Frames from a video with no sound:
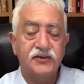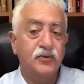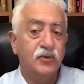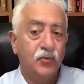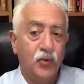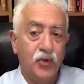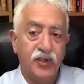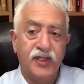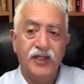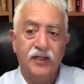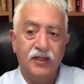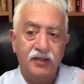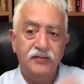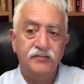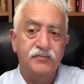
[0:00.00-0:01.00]
who are working
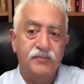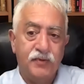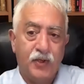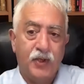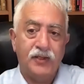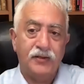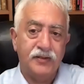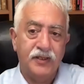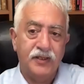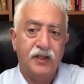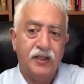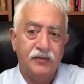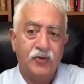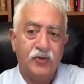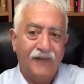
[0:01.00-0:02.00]
on
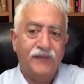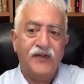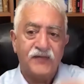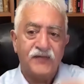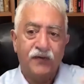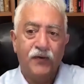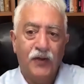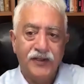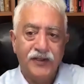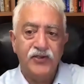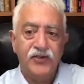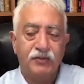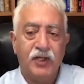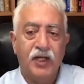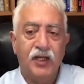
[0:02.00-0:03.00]
graphics for thought
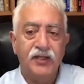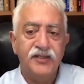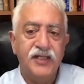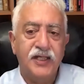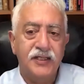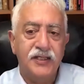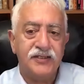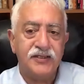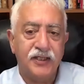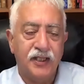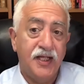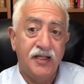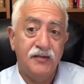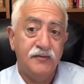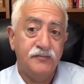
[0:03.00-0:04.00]
leadership content,
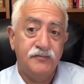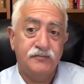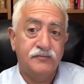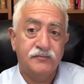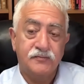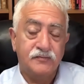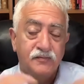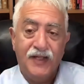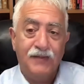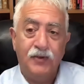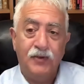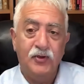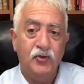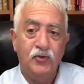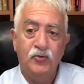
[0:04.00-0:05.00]
and
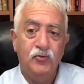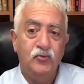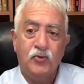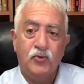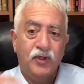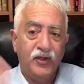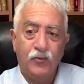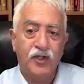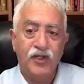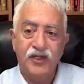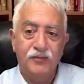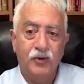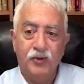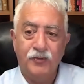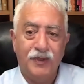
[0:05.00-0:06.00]
people who want to work in
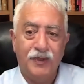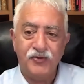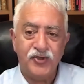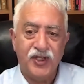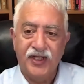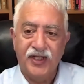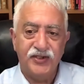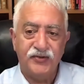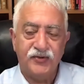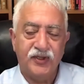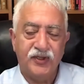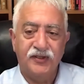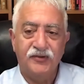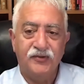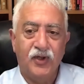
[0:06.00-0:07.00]
the book publishing
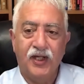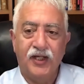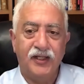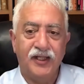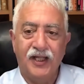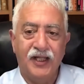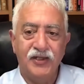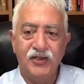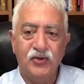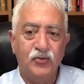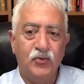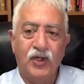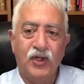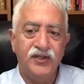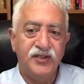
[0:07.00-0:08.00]
industry and who
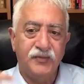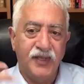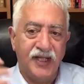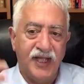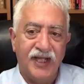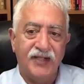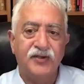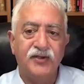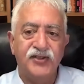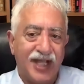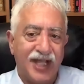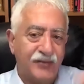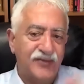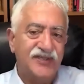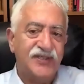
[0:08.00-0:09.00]
want to be editors,
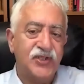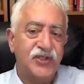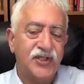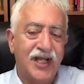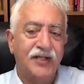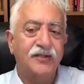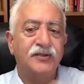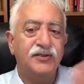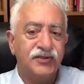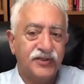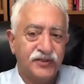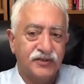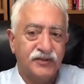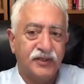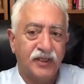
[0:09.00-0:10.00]
acquisition
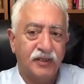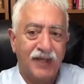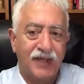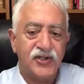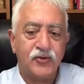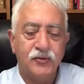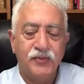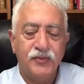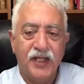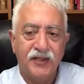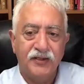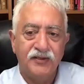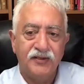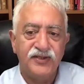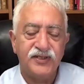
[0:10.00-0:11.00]
editors, manuscript
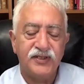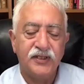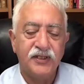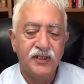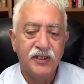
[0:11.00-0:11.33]
editors,